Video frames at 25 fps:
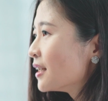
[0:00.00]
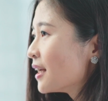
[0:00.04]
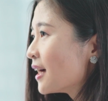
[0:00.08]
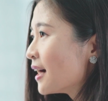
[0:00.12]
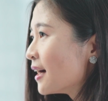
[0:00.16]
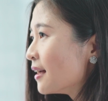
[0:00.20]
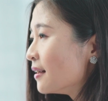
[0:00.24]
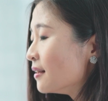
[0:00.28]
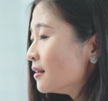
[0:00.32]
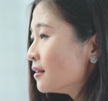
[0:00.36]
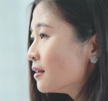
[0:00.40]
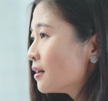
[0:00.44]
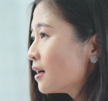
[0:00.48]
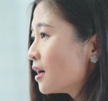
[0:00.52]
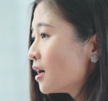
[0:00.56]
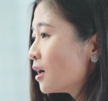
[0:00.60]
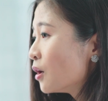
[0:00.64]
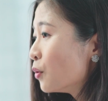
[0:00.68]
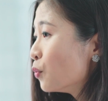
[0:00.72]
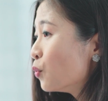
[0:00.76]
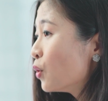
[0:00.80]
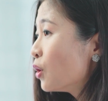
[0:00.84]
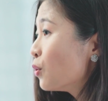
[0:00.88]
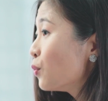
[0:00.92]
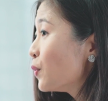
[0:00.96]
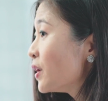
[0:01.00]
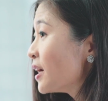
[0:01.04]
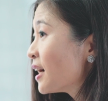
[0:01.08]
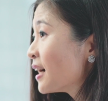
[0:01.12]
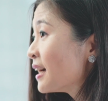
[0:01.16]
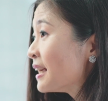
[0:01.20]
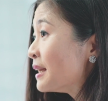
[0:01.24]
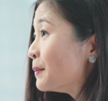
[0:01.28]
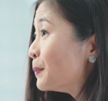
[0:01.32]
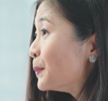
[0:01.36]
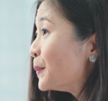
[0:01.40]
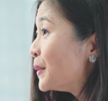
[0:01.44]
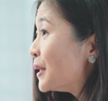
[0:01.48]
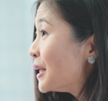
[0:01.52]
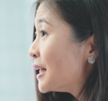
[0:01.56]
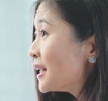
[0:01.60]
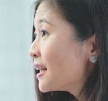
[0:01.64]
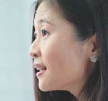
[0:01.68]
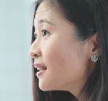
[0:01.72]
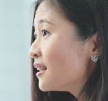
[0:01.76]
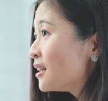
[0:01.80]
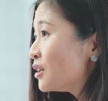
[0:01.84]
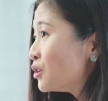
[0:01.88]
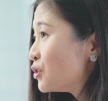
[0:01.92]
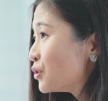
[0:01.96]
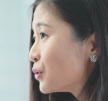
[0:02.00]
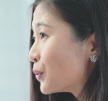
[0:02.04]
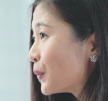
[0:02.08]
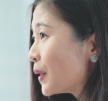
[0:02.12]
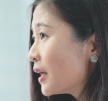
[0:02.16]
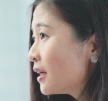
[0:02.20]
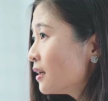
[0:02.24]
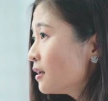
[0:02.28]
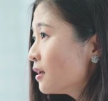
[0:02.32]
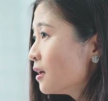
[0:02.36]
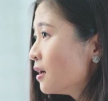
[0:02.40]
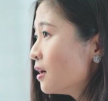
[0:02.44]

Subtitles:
than what we are immediately doing.